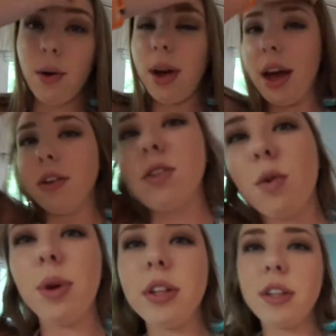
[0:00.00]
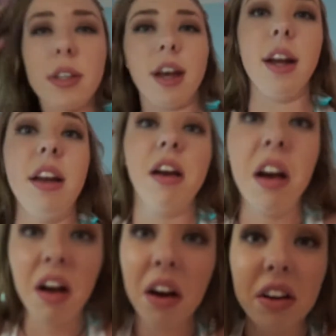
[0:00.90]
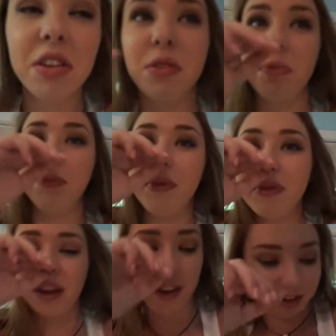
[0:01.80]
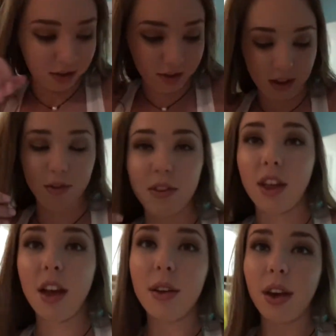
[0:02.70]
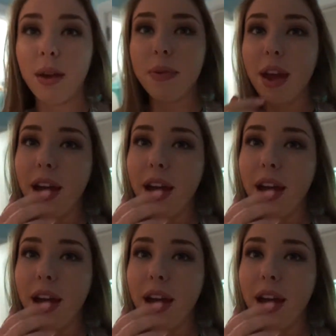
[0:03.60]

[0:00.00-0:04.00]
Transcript: Okay, so we just decided. I just fell over that. Okay.